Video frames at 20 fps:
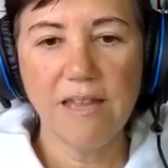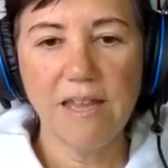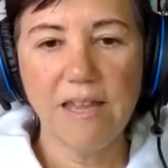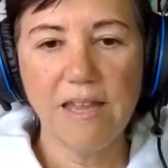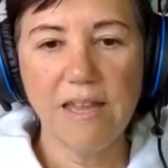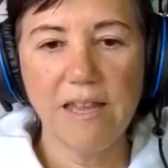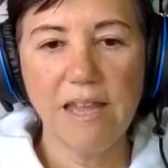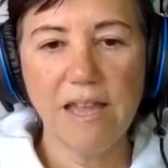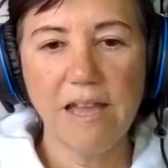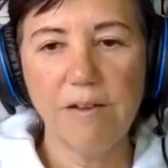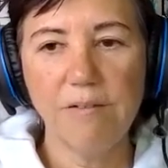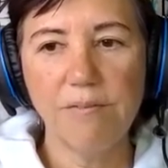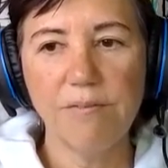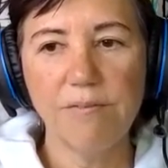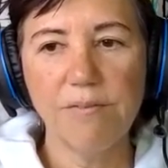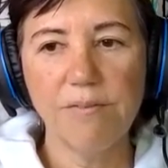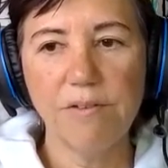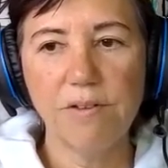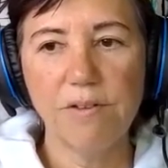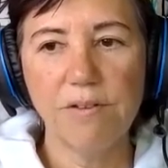issues
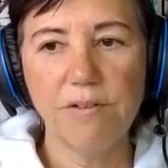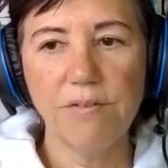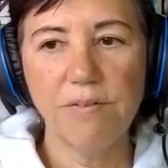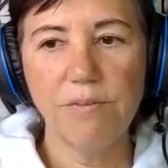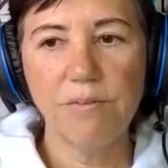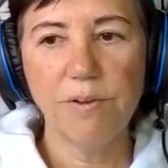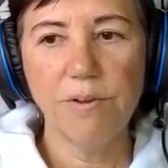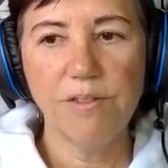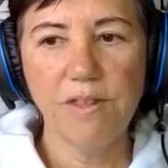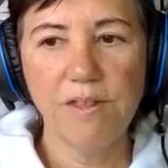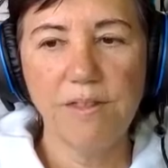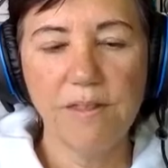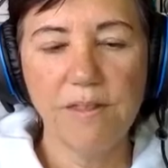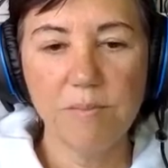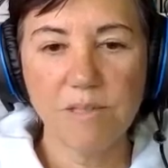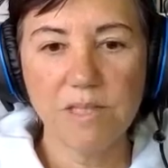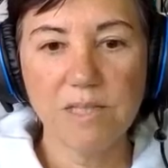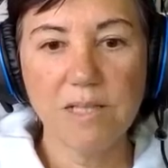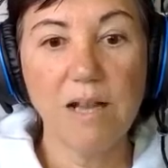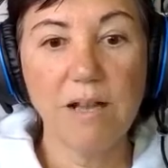like
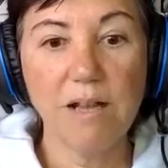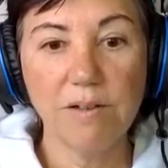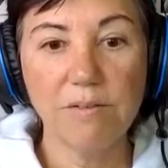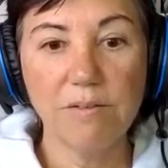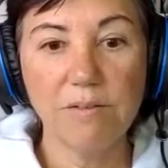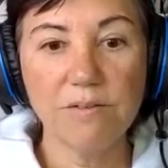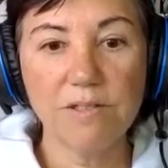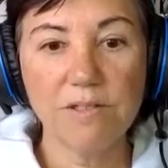anxiety and,